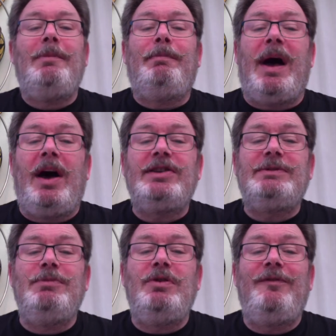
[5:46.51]
past
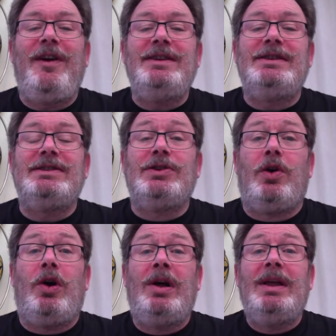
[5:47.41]
Moonface's
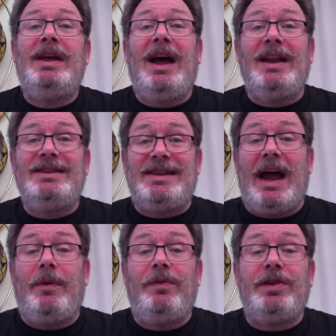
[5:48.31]
door, and
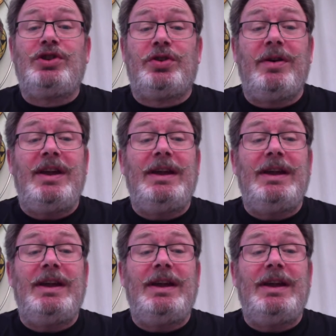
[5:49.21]
down the tree.